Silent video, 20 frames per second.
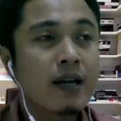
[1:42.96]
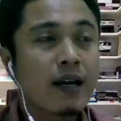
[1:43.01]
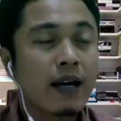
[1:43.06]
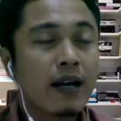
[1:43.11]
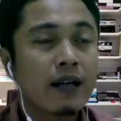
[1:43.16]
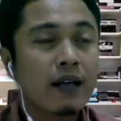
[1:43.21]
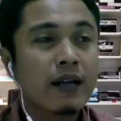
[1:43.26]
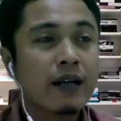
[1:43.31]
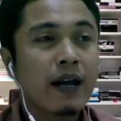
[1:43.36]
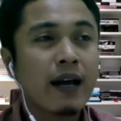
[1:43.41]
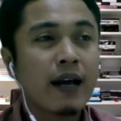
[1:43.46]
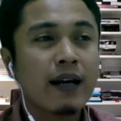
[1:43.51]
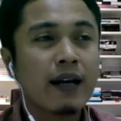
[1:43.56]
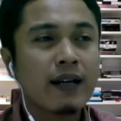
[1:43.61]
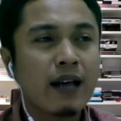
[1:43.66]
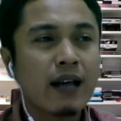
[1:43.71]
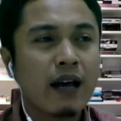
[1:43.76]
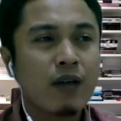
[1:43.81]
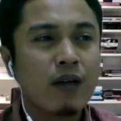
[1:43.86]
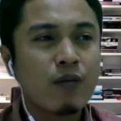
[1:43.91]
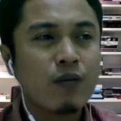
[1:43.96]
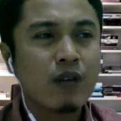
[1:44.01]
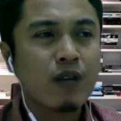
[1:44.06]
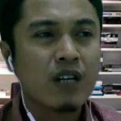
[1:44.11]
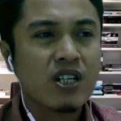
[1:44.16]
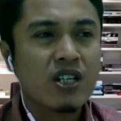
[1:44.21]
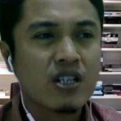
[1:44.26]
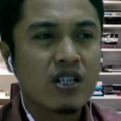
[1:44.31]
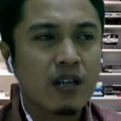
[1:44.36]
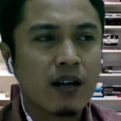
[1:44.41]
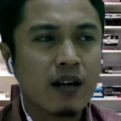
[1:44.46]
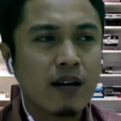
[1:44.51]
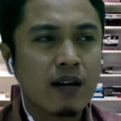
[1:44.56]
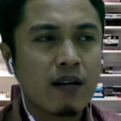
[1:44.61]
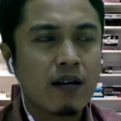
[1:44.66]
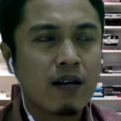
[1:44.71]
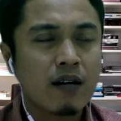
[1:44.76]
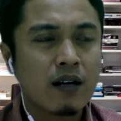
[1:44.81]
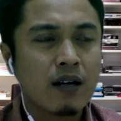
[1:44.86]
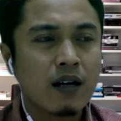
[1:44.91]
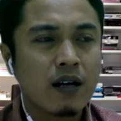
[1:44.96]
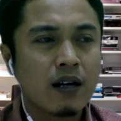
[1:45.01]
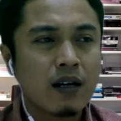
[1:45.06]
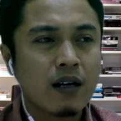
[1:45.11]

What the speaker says: And then I already share